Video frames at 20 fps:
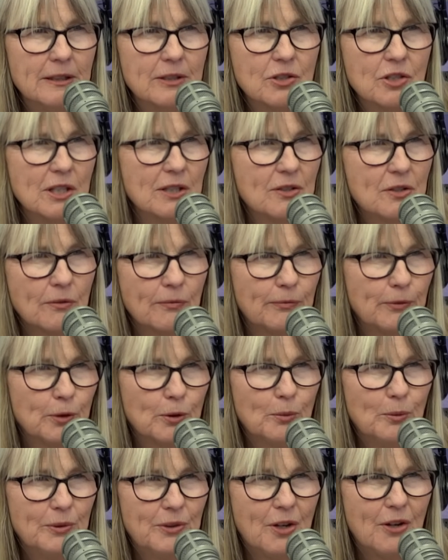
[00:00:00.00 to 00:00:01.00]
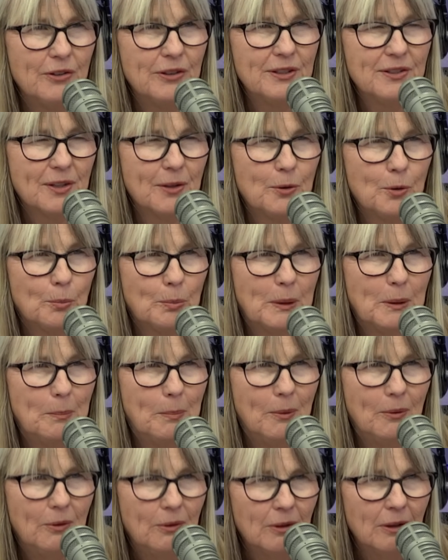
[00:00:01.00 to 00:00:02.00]
That she has to flirt with all these other
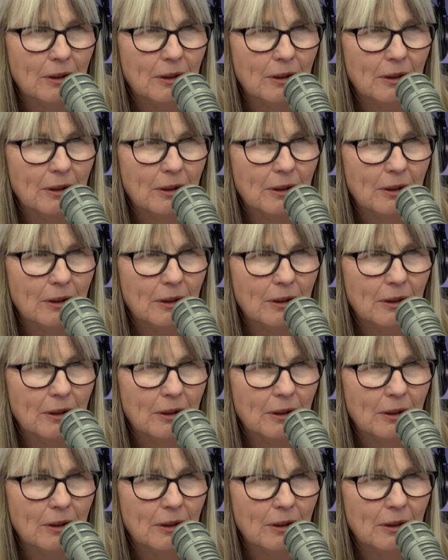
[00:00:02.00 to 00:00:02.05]
people?